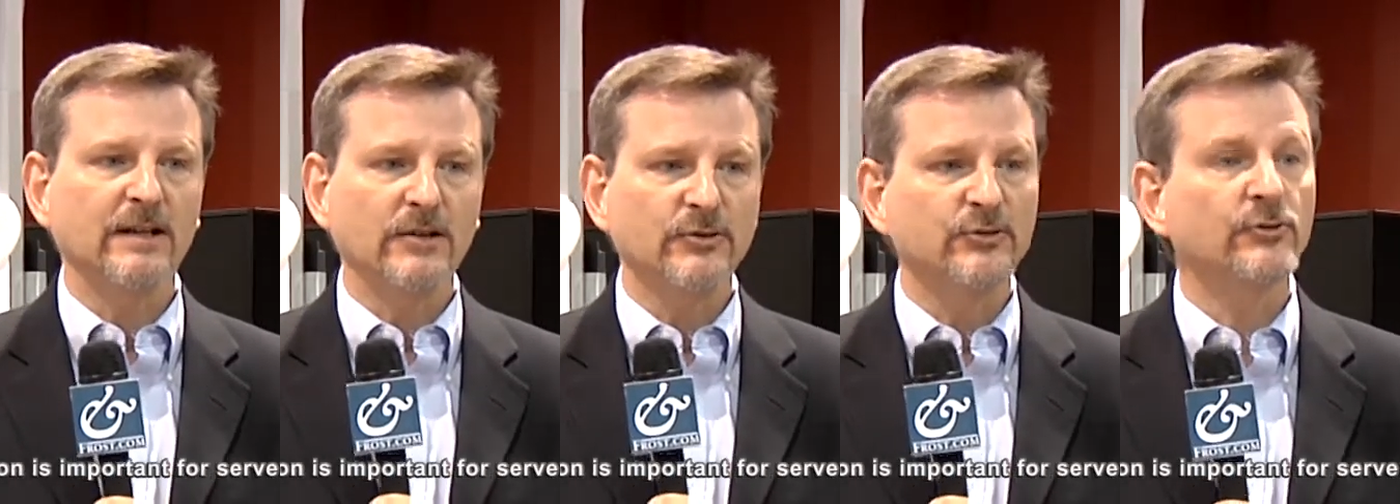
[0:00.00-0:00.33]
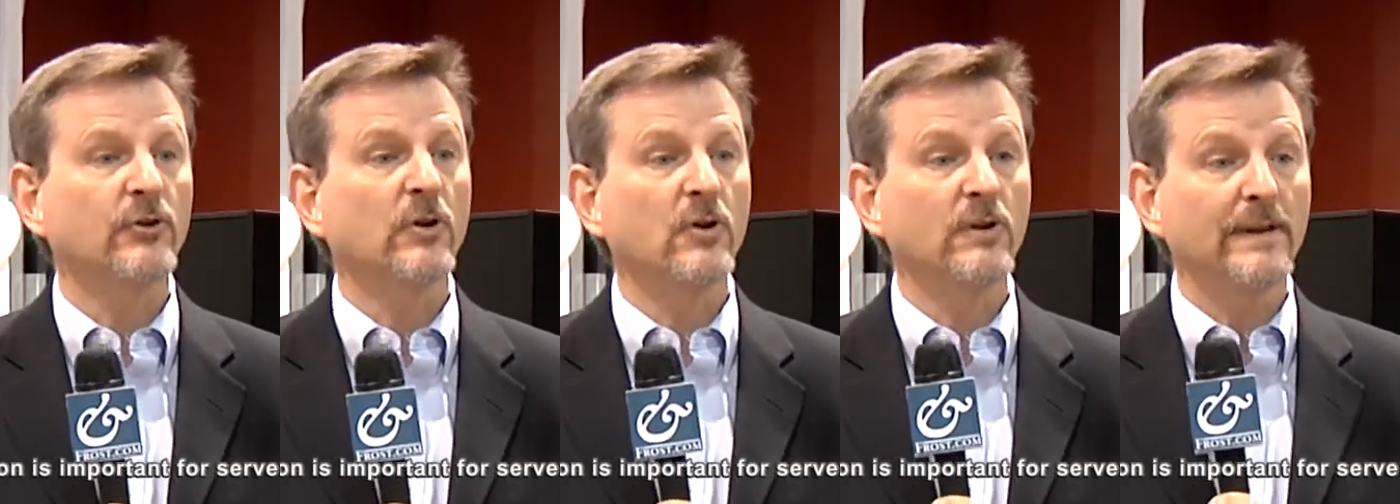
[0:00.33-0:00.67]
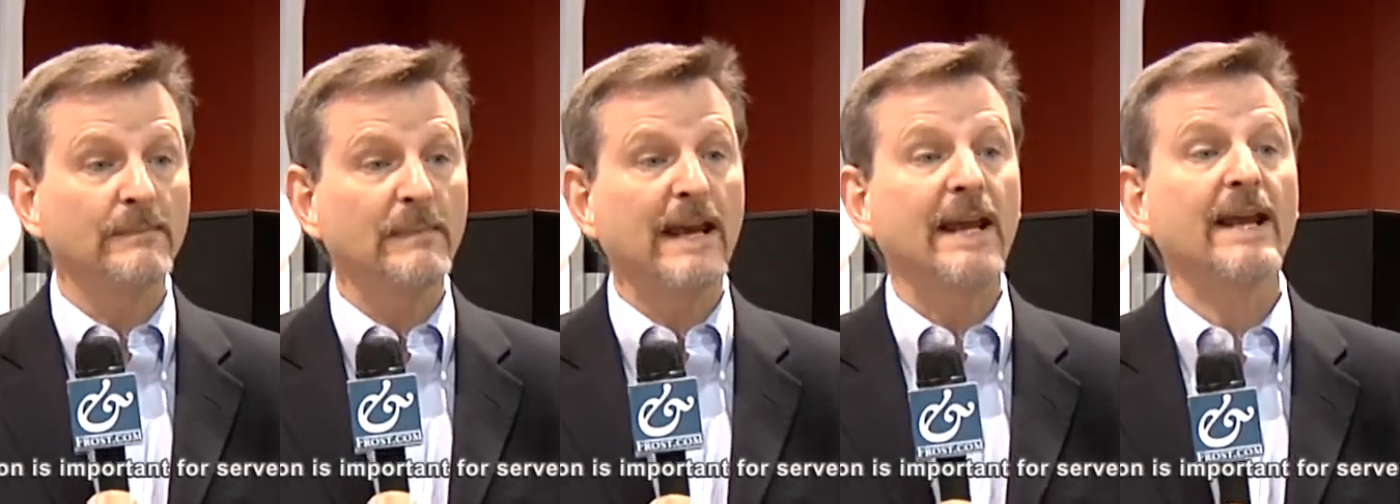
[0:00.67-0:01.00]
control
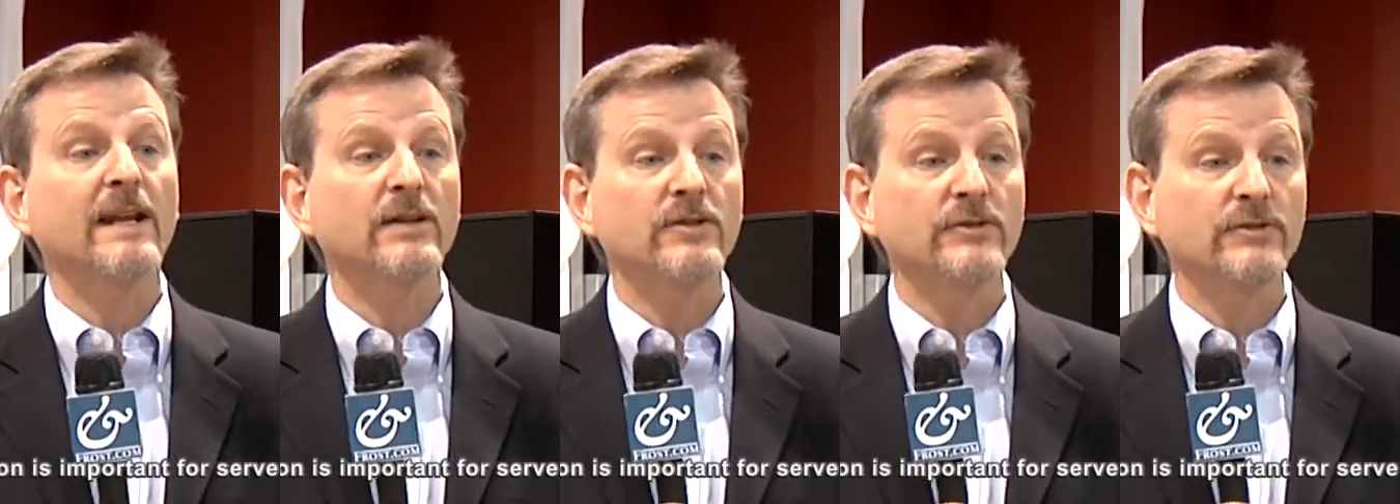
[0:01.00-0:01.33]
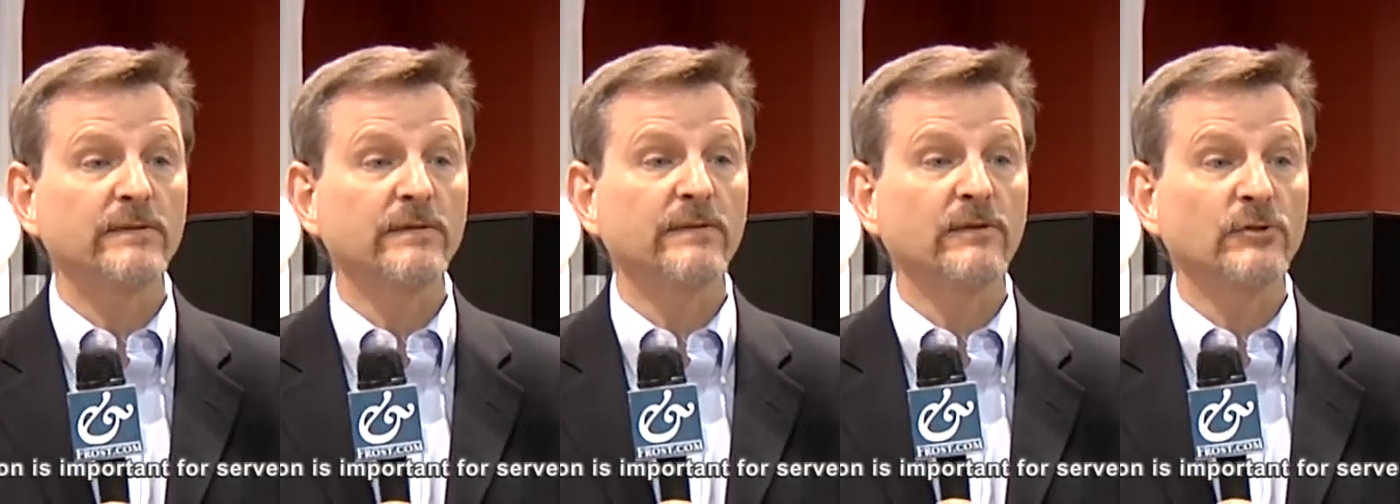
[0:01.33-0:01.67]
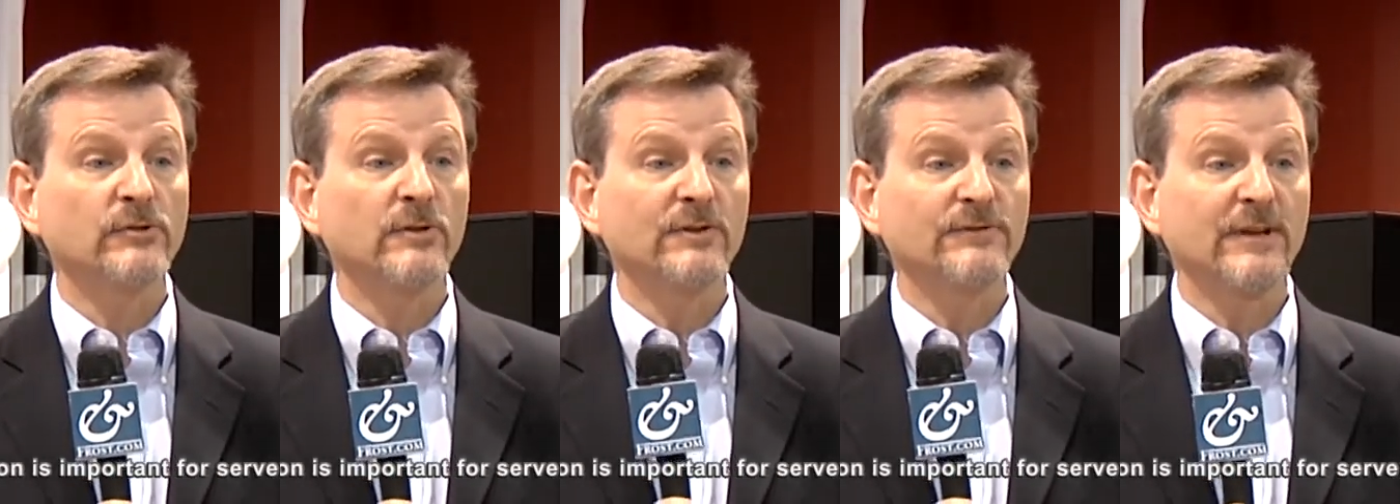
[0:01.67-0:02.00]
and manage server
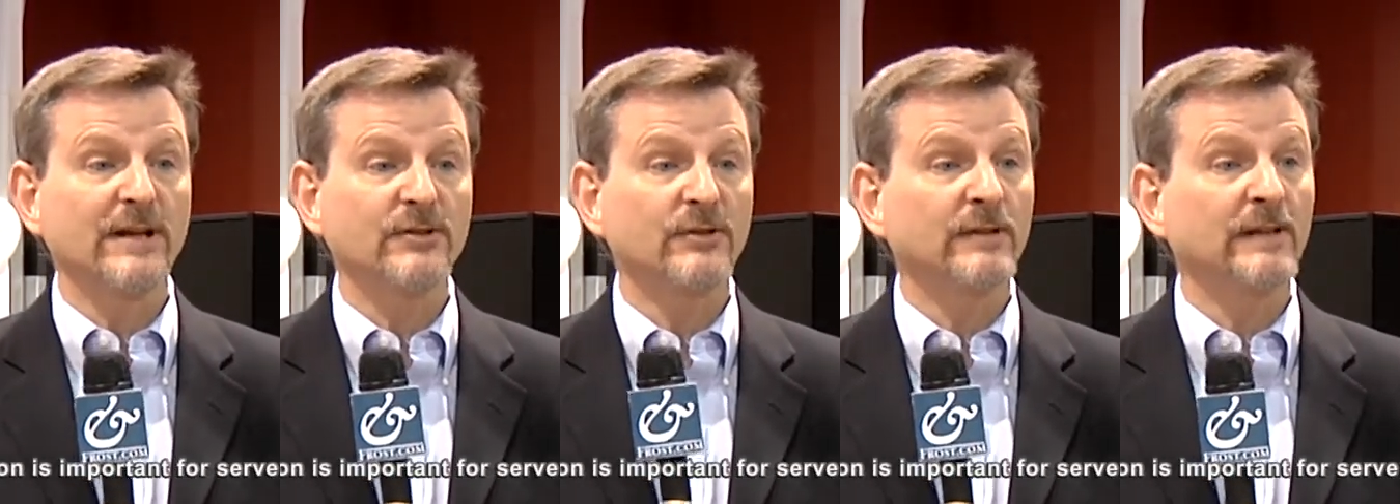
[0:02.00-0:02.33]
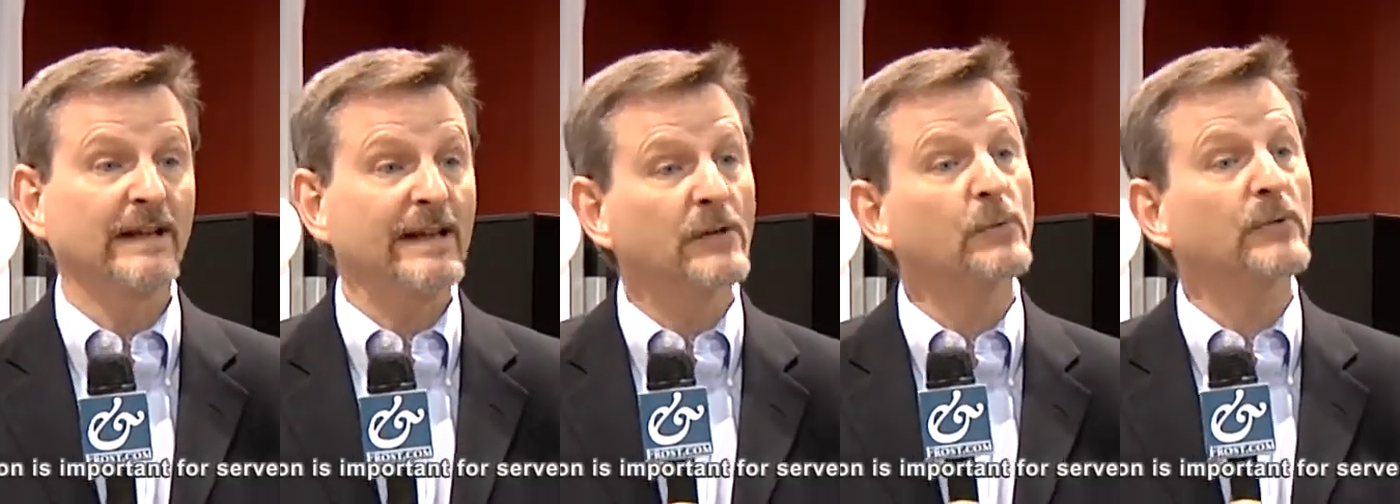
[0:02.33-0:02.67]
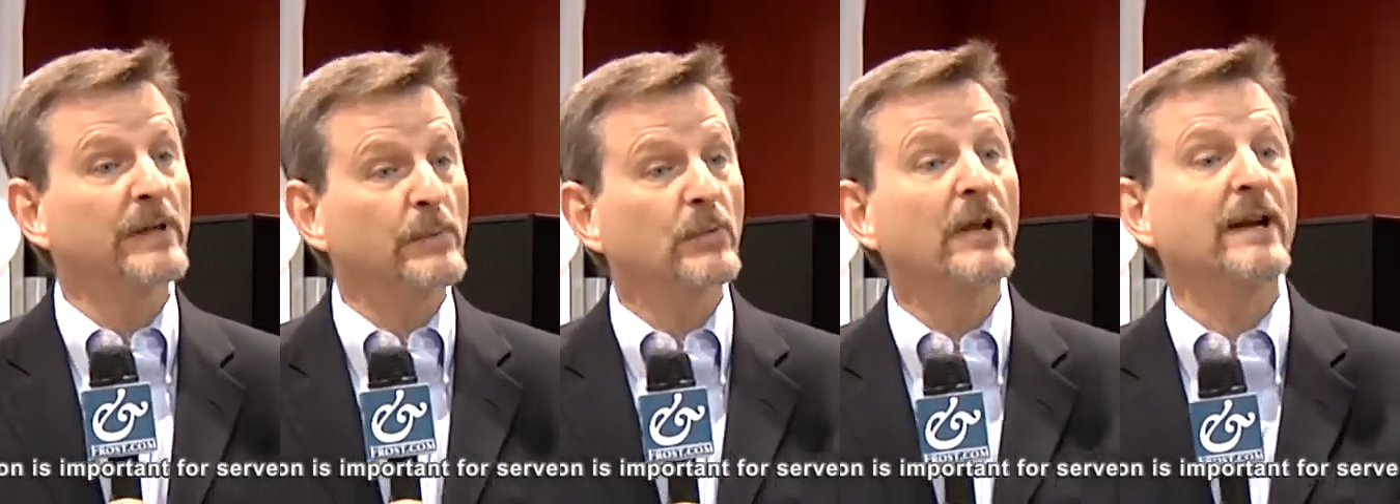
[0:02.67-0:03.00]
virtualization
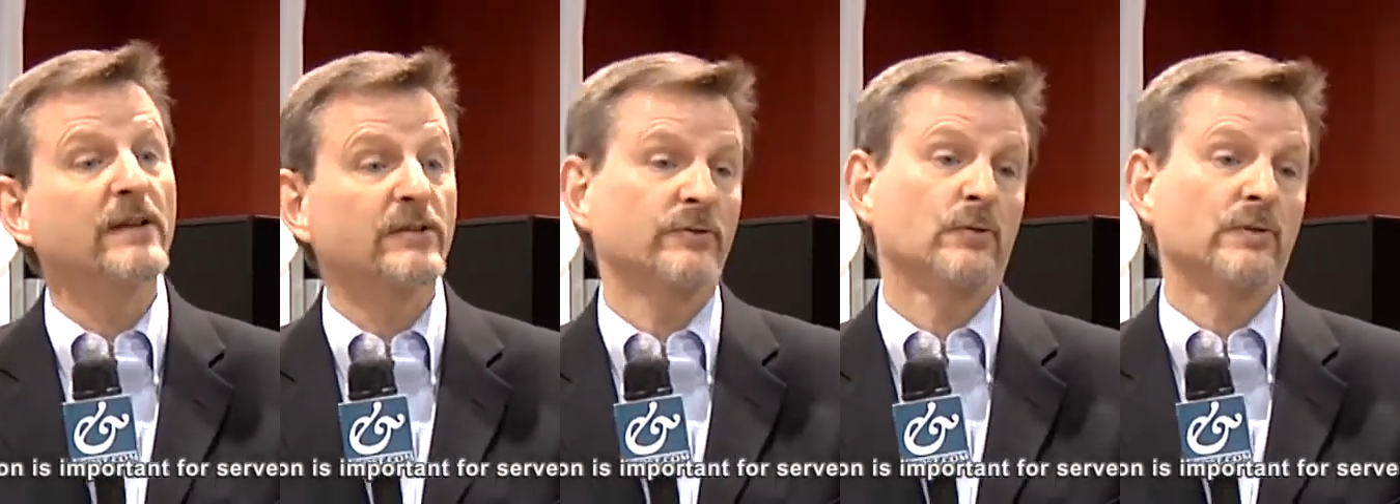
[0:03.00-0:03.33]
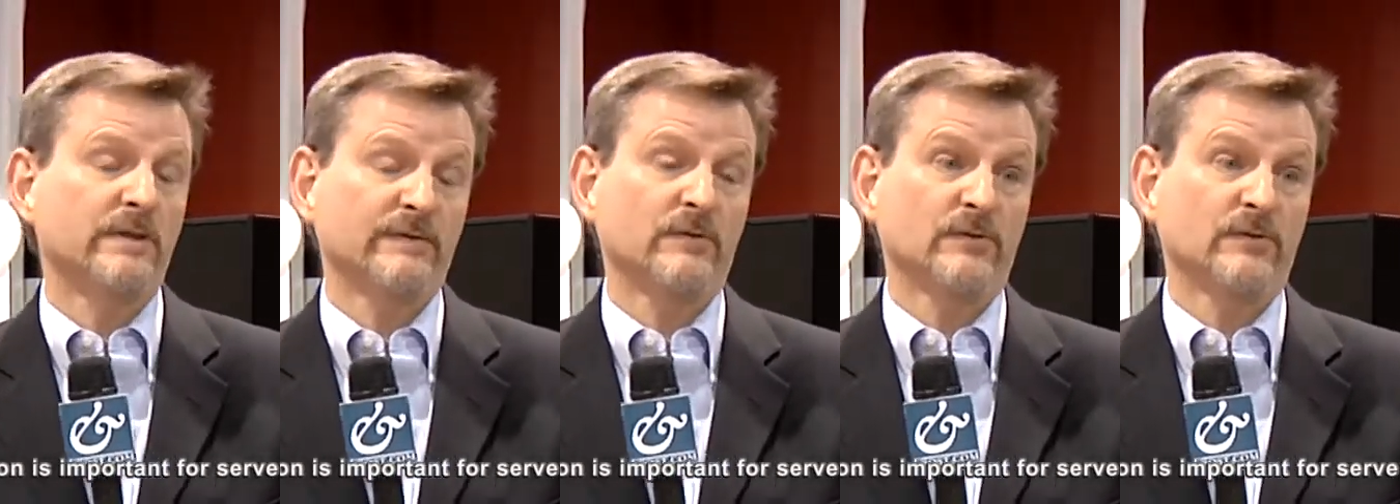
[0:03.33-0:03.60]
equally apply to storage